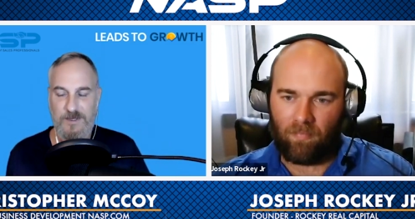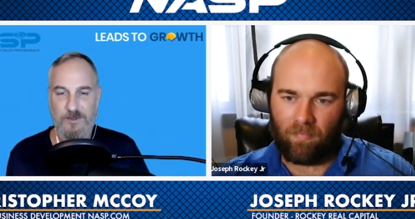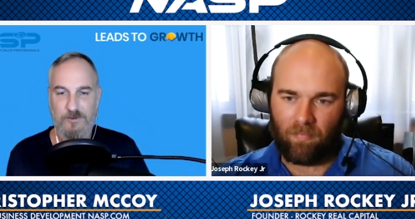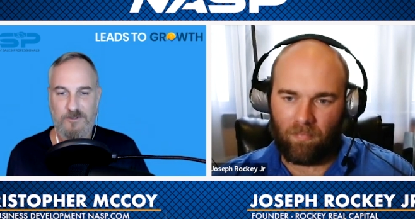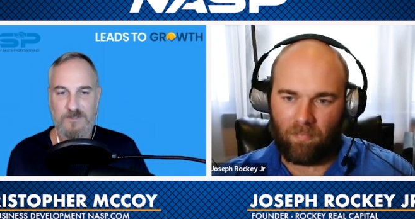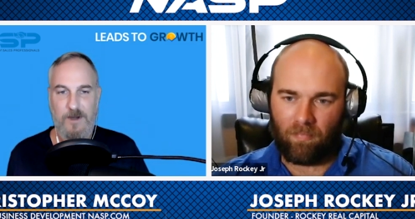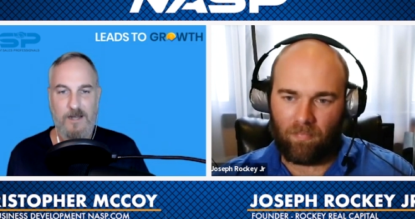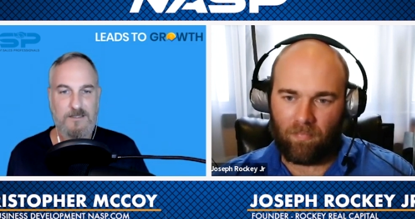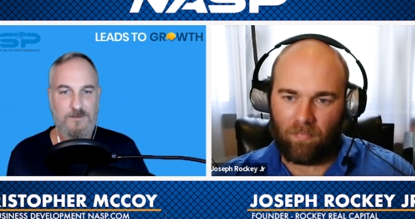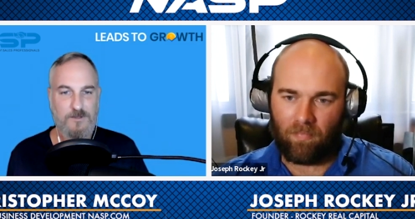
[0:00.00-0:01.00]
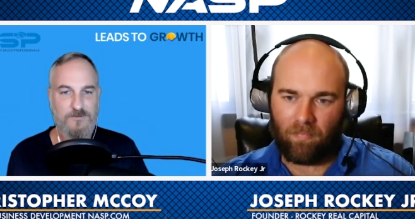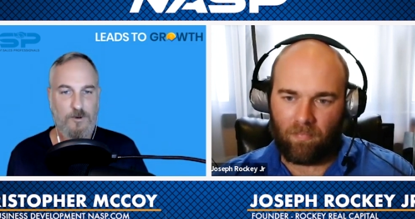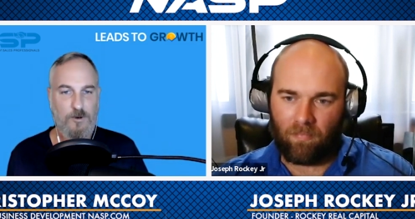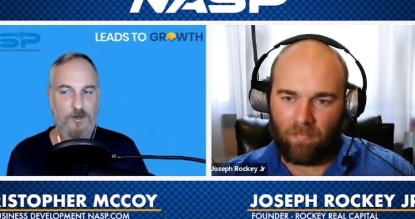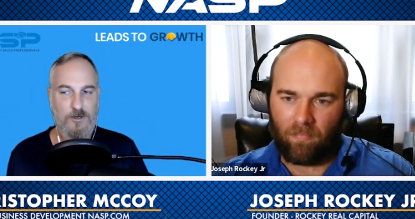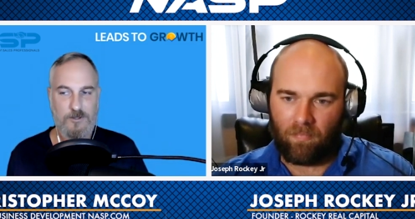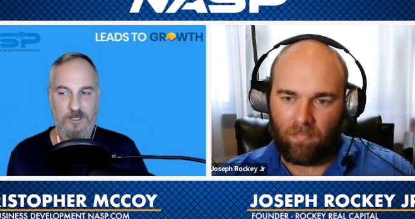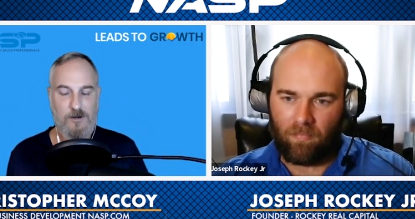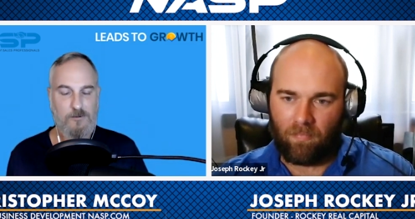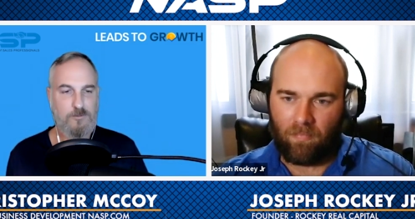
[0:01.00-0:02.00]
Speaker 1: people responsible for that
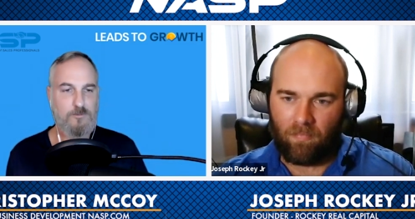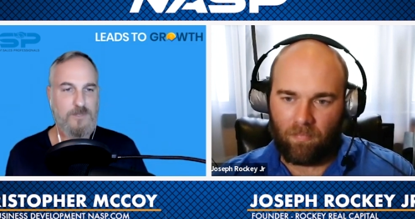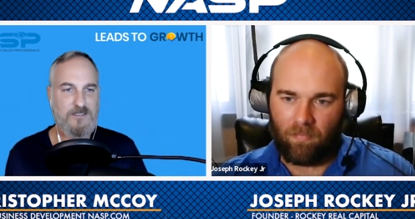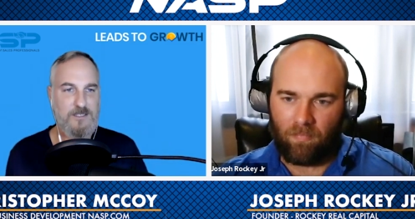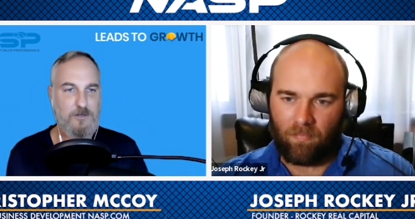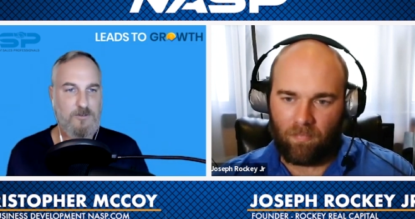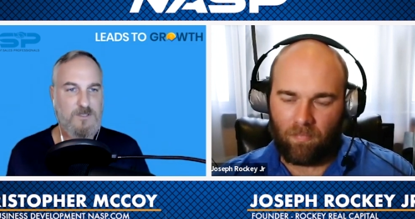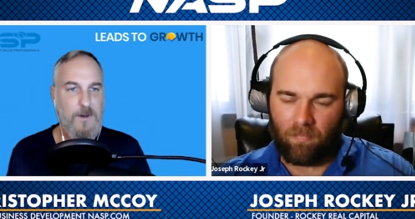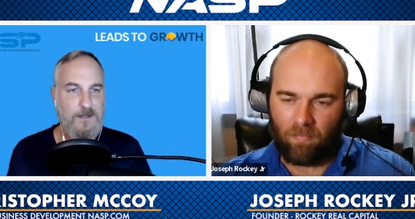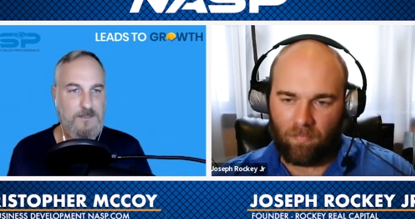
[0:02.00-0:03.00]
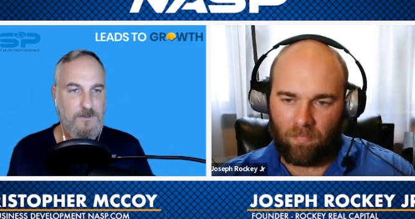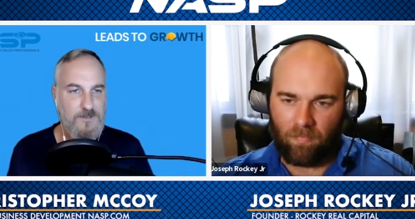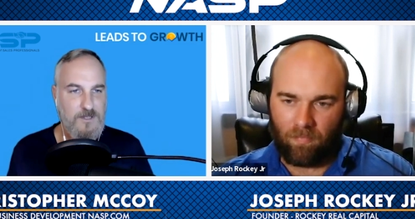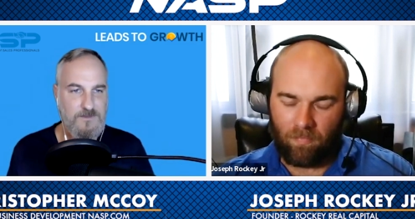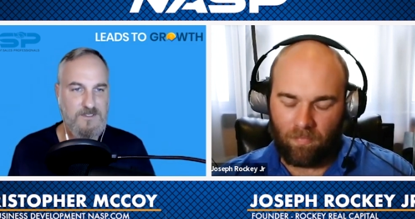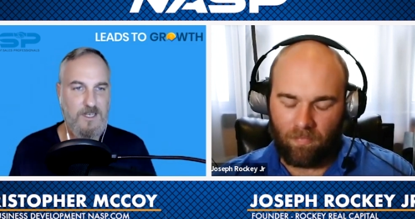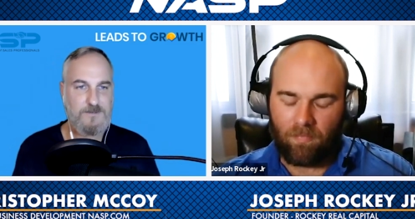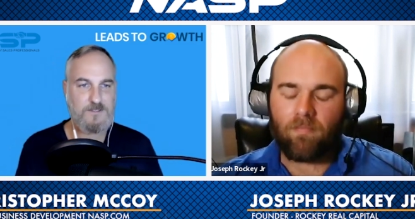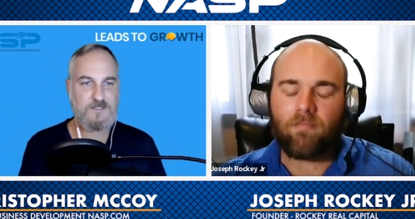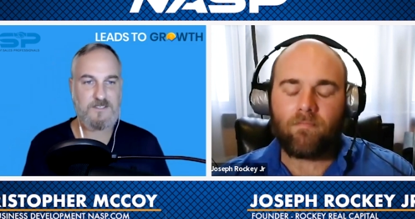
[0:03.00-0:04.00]
aren't necessarily responsible for
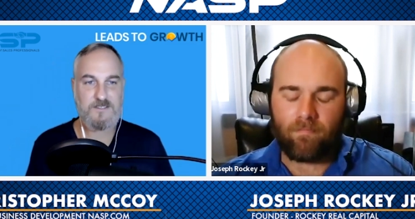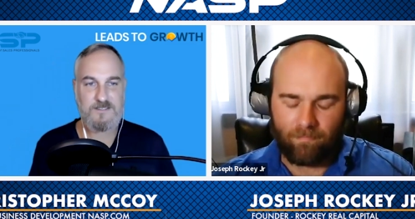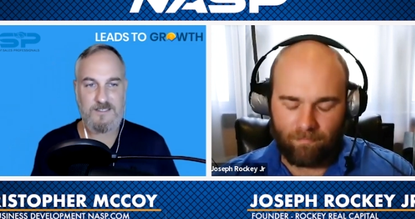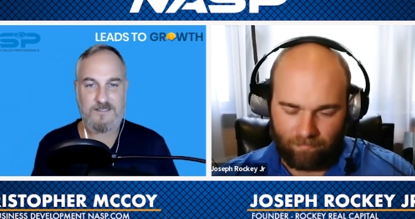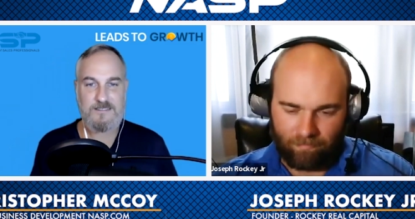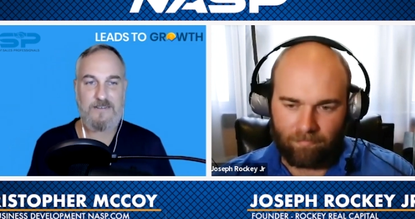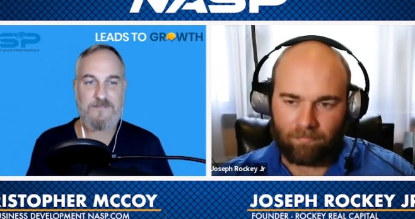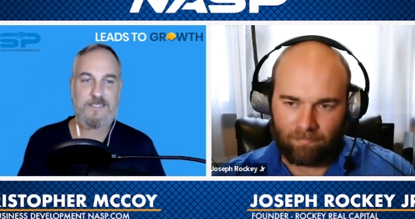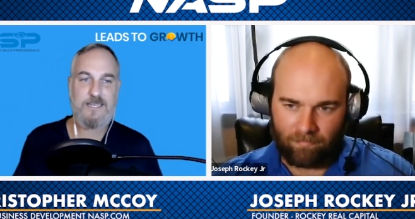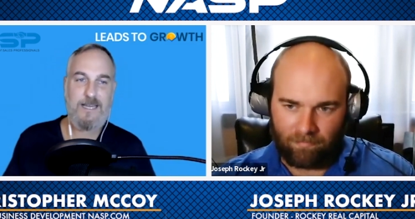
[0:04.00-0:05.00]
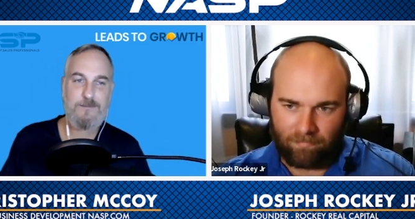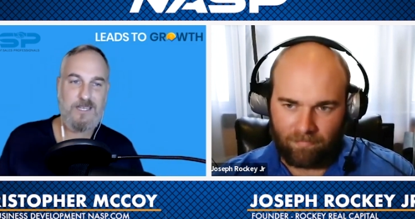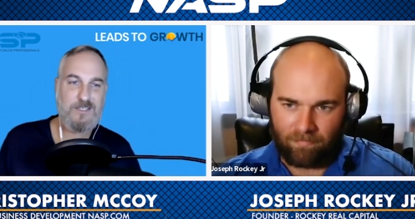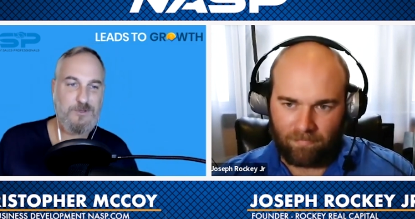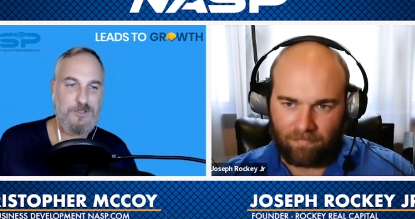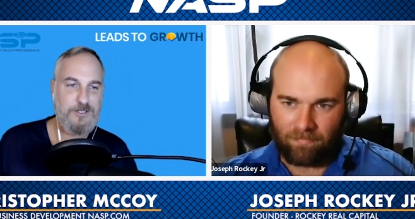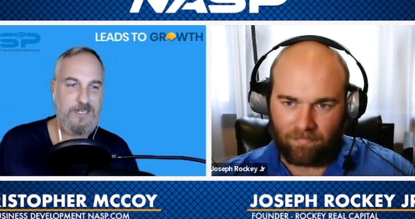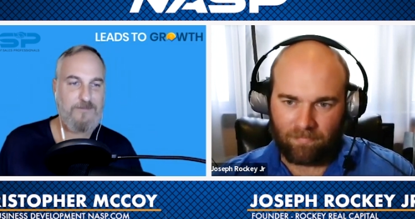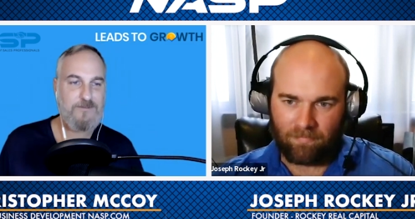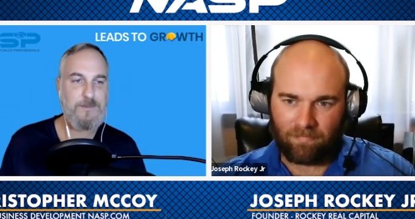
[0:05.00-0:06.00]
themselves. This is definitely a place where you're going to
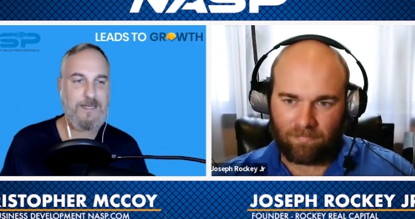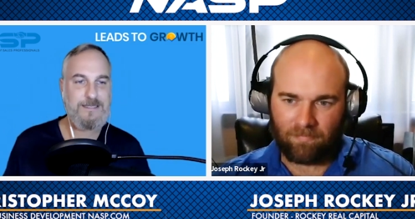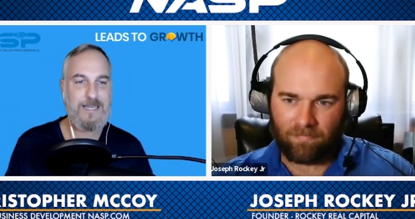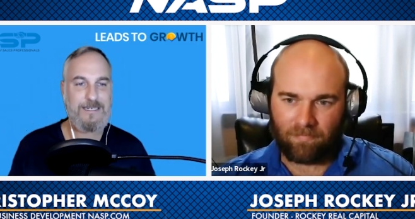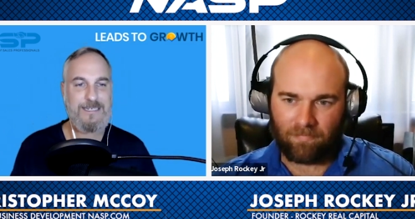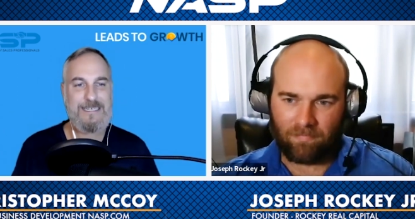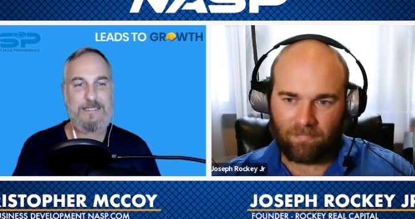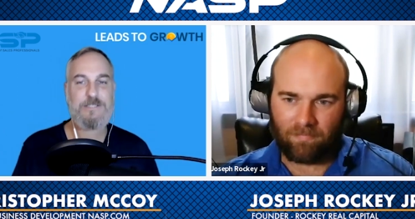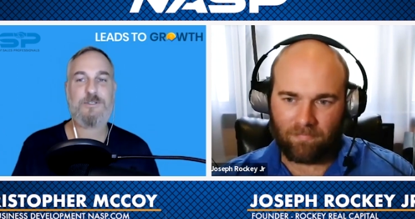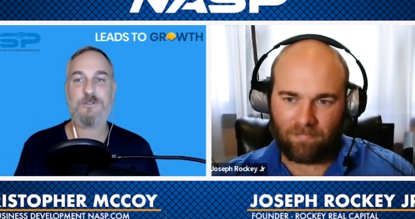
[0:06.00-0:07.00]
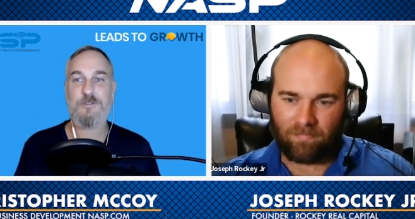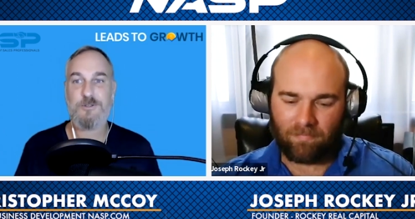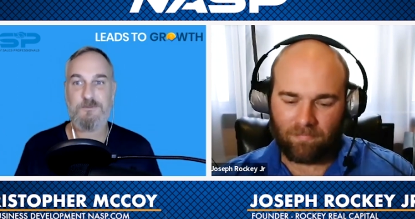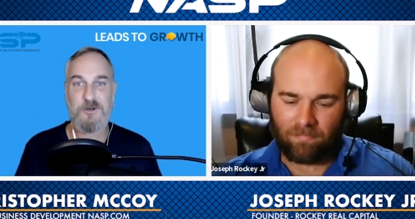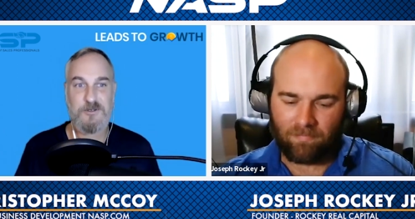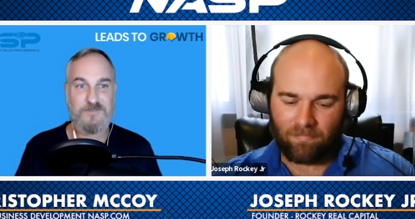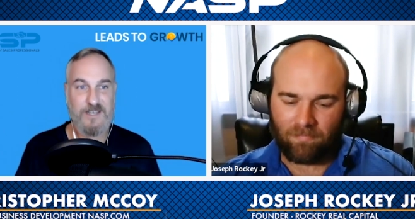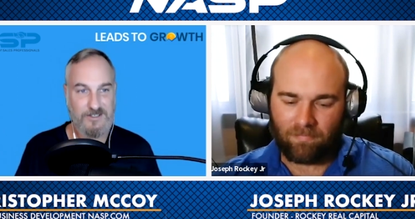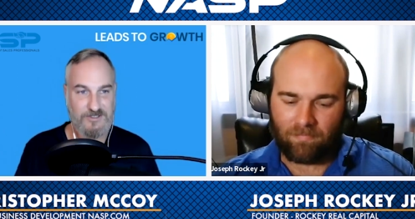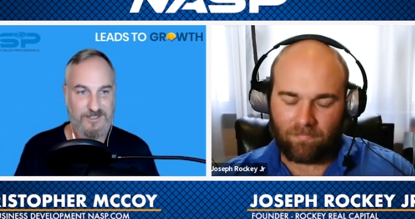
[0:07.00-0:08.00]
have to maintain an internal
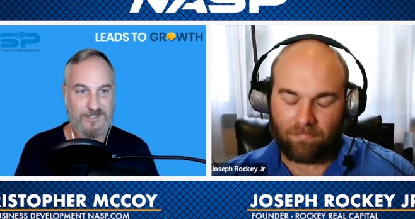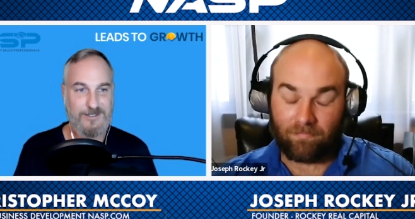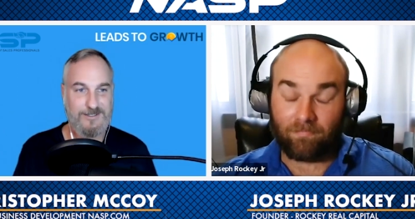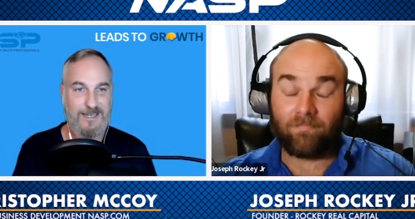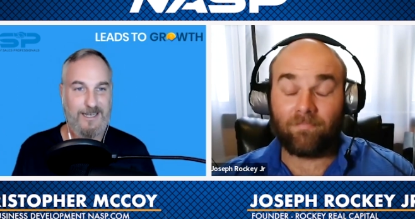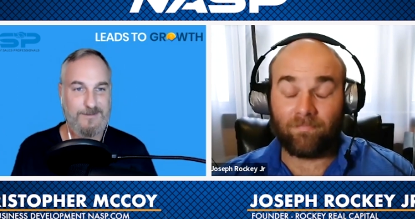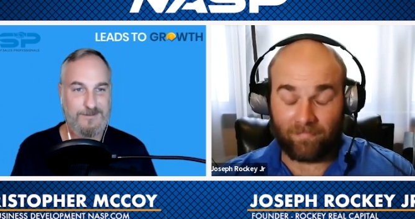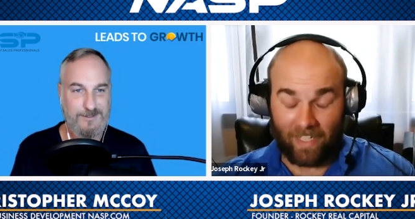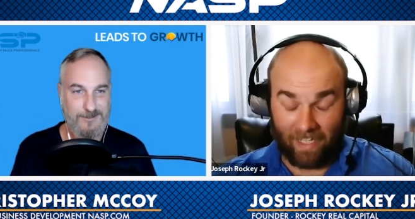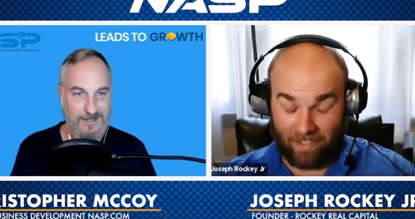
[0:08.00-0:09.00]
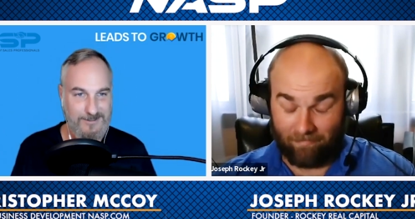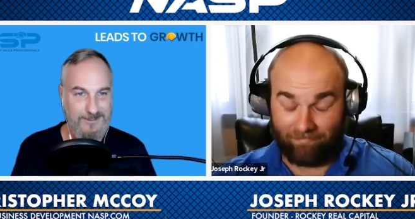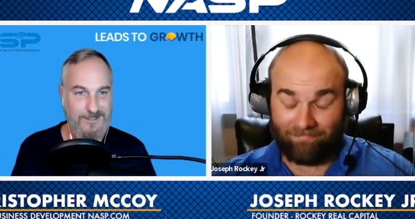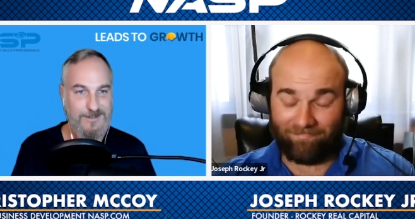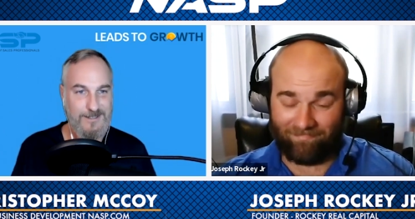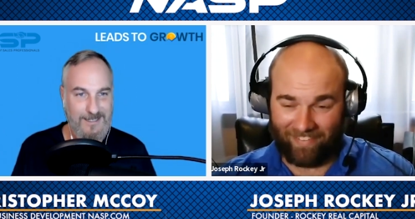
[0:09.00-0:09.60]
motivation at all times. Correct, Joe?